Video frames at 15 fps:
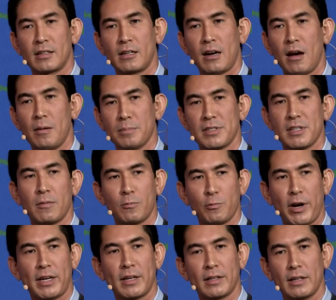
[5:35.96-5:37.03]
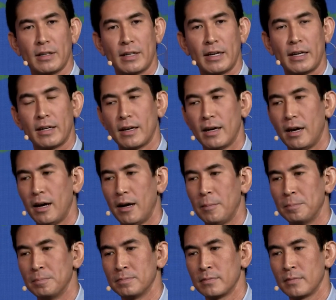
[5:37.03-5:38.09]
comes up regularly,
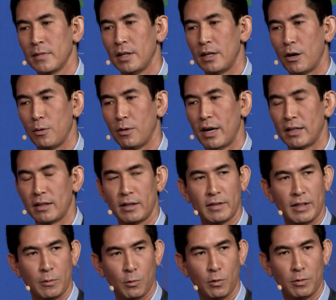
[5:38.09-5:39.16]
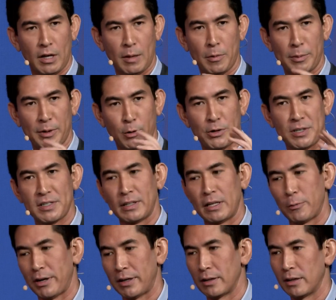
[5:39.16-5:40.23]
you know, and I think will come up increasingly
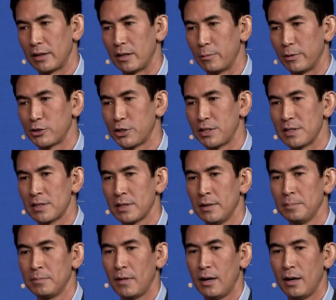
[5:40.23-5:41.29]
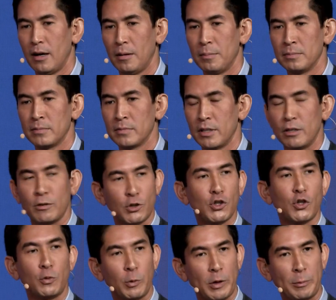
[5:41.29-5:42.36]
regularly, which is, you know,
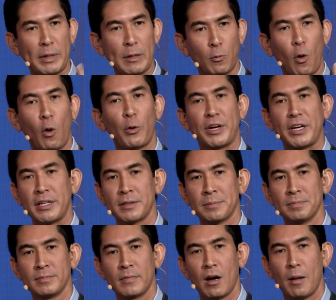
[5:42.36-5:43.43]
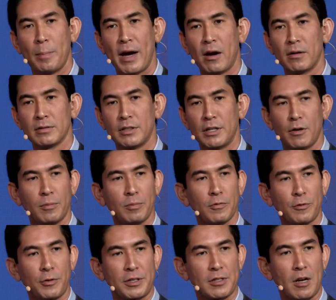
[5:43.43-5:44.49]
should we be worried about, you know,
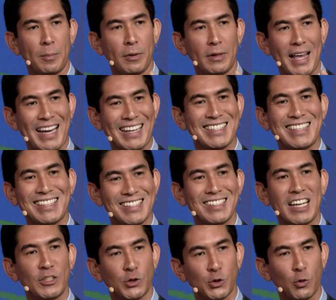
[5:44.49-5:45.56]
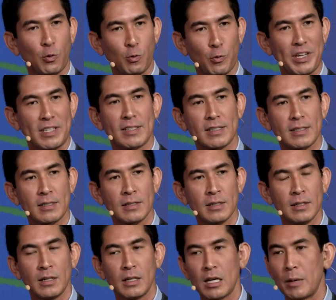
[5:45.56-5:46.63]
for example, existential risks
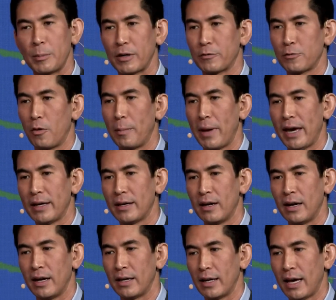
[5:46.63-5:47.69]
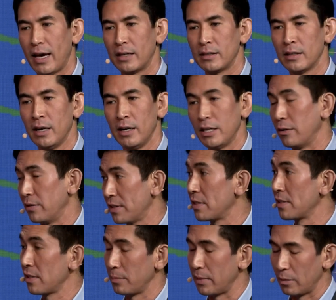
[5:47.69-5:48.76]
coming from AI? And you know, this
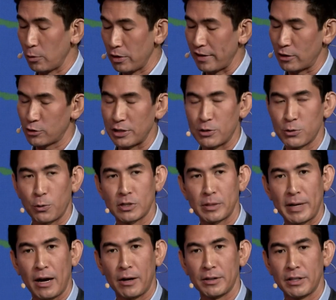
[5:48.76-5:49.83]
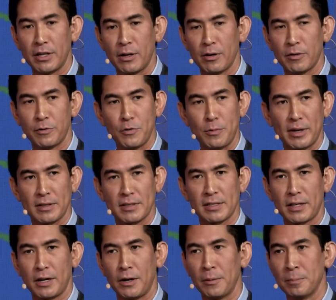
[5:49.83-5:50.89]
is something we've actually talked about. You know, a few months
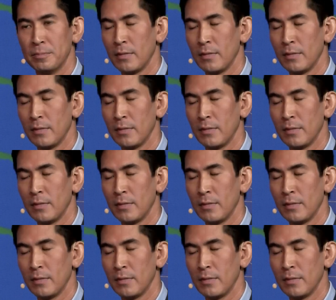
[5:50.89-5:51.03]
ago,